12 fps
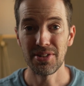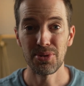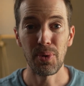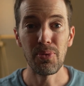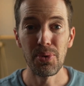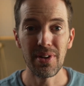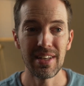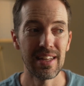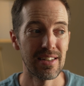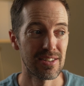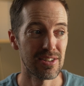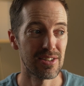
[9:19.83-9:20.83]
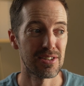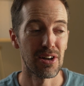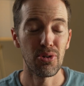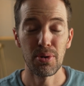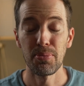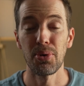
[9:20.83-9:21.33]
So we really need to just
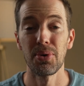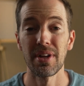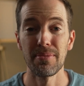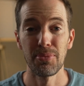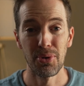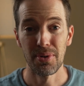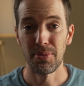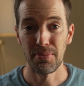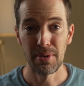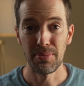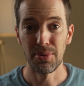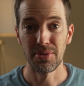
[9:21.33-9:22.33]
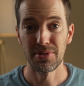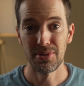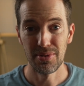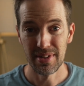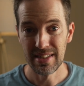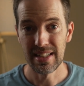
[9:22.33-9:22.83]
start reporting more and more people
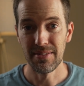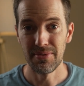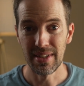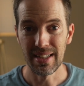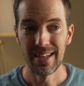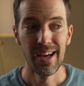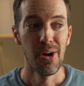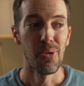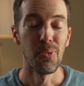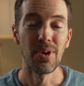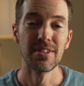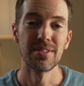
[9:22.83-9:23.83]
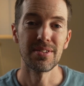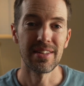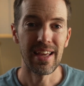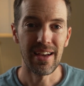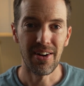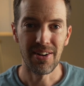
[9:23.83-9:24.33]
to the DMV once they